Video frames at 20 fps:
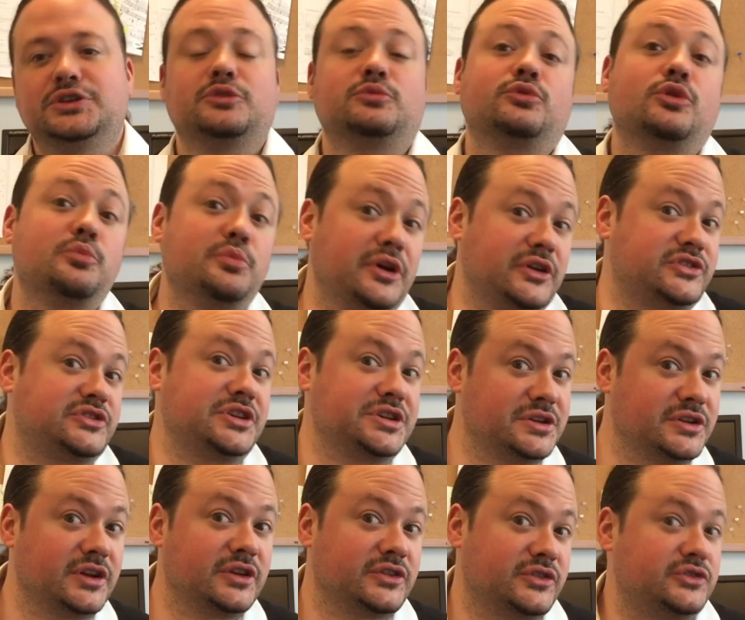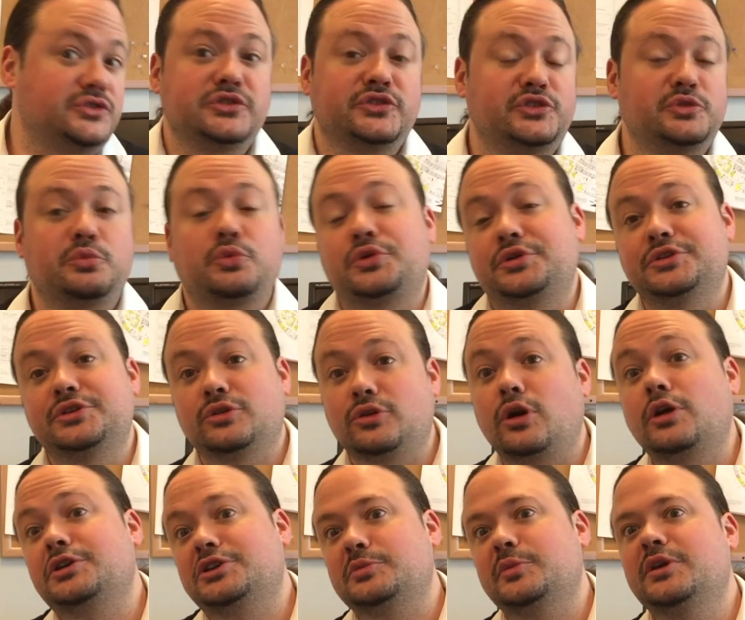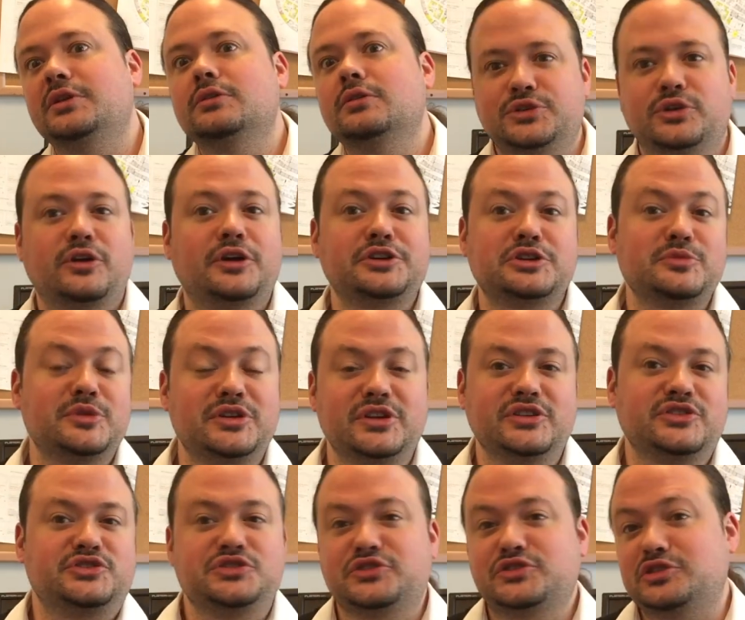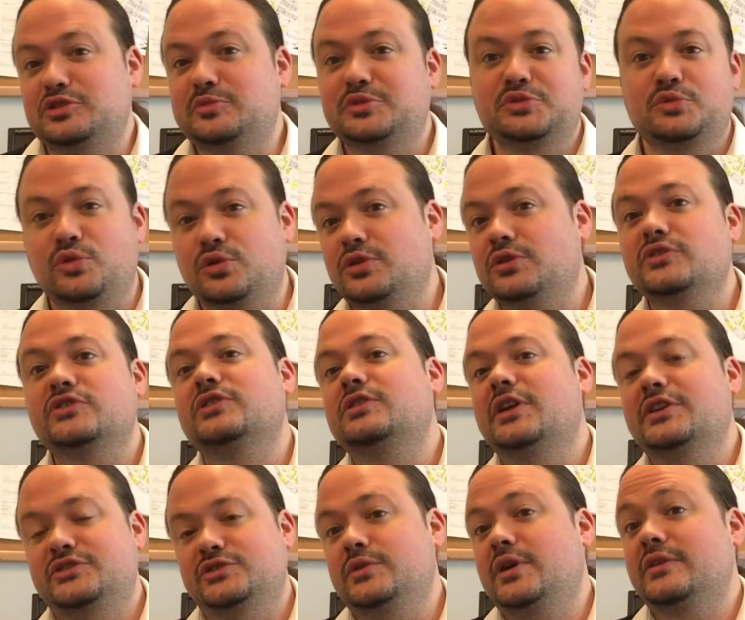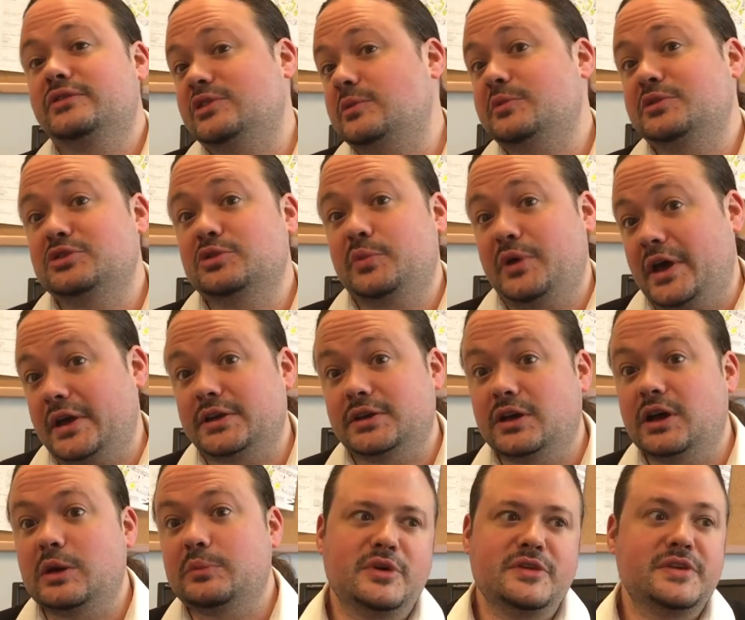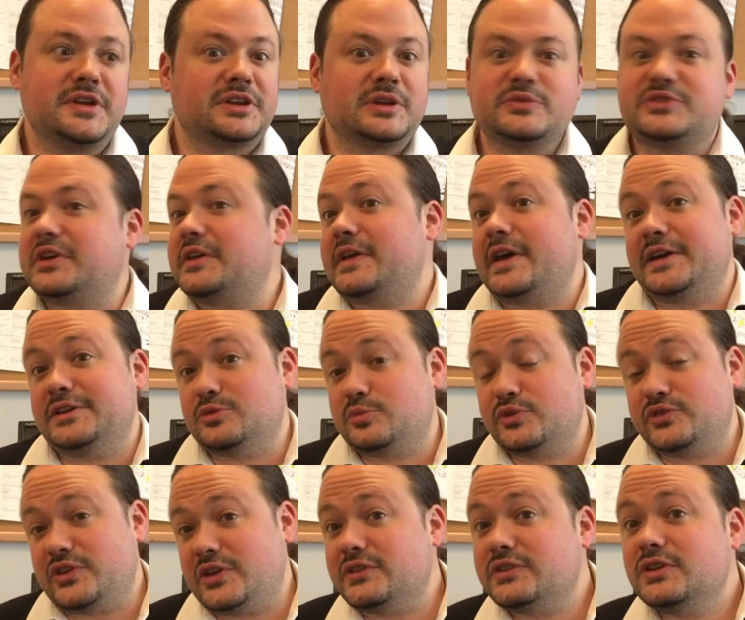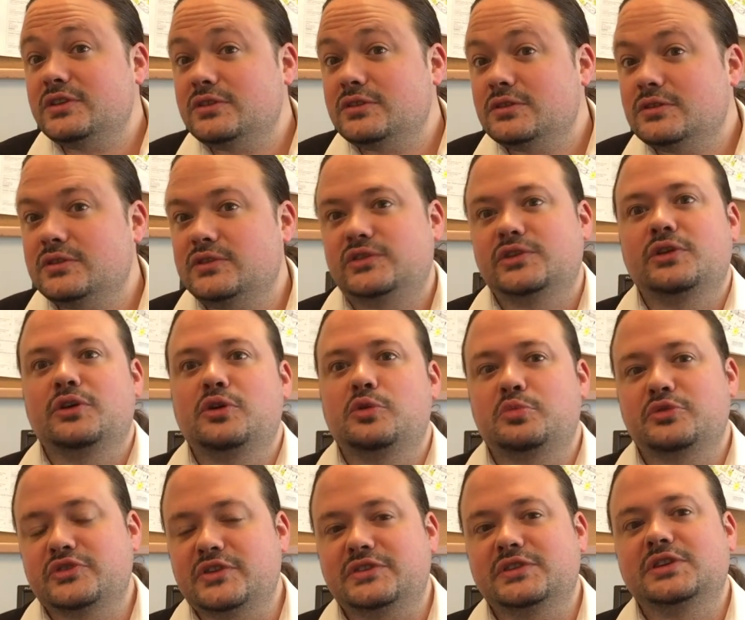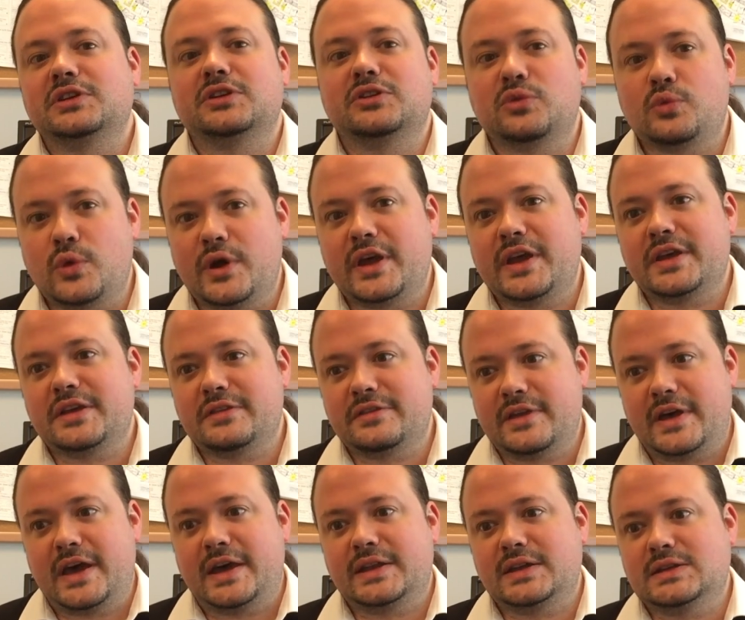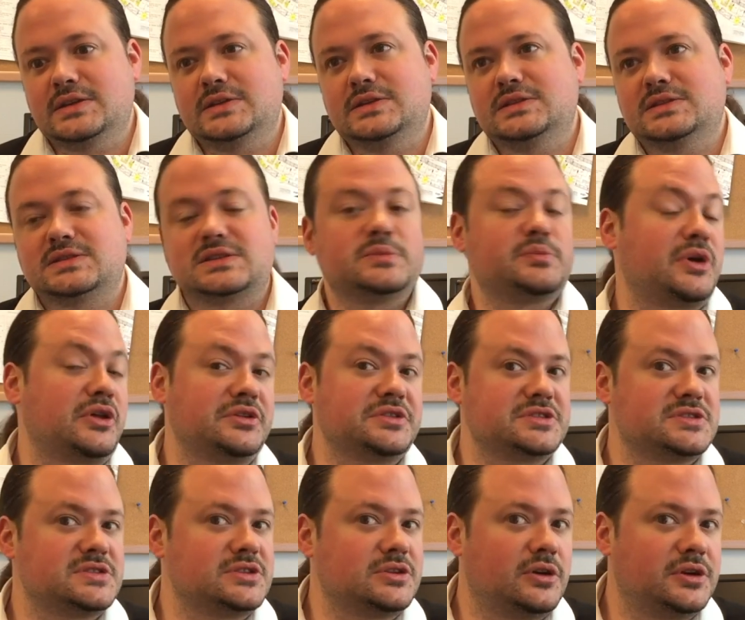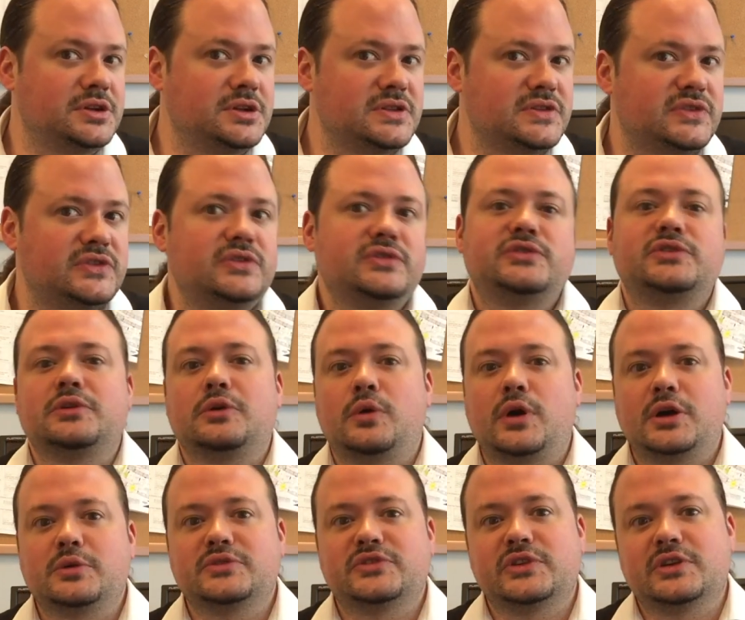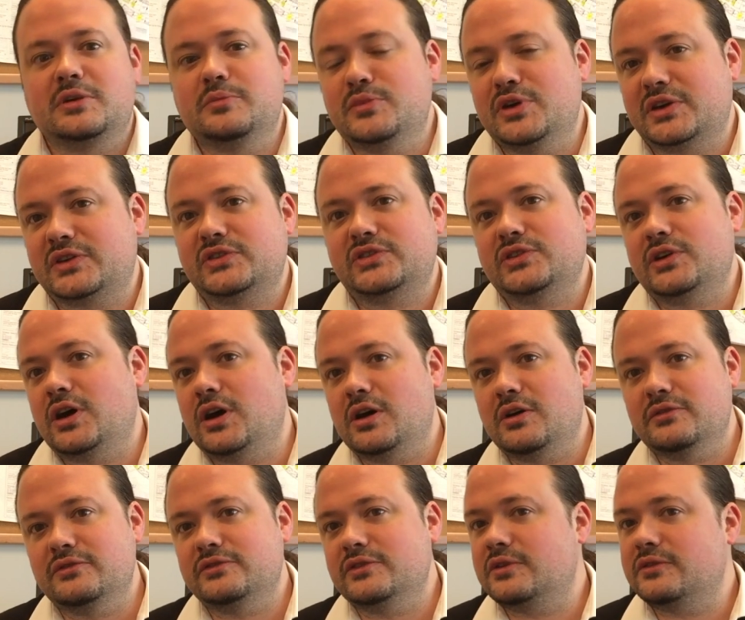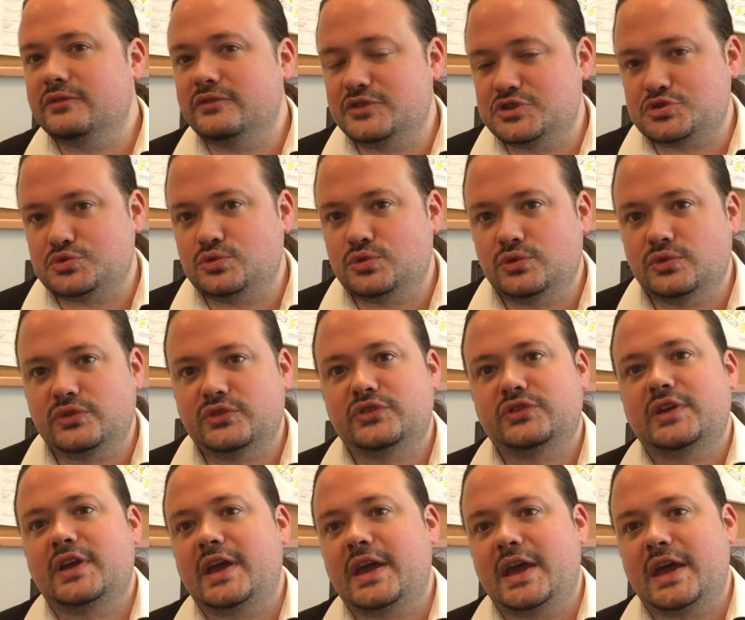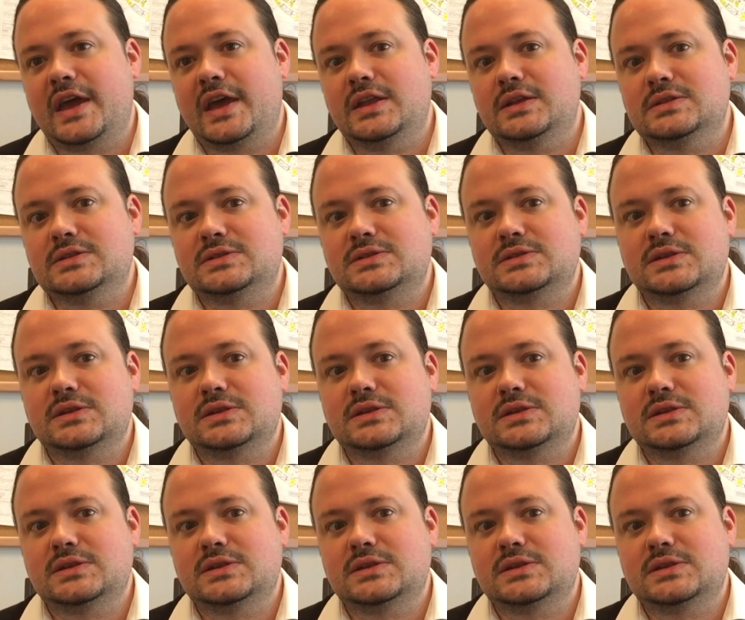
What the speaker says: robust data to support your argument. Your argument is just going to be words unless you have something to back it up. And then it comes down to how you present it. So presenting it in a way that is compelling to the audience. So I would say a mix of visuals and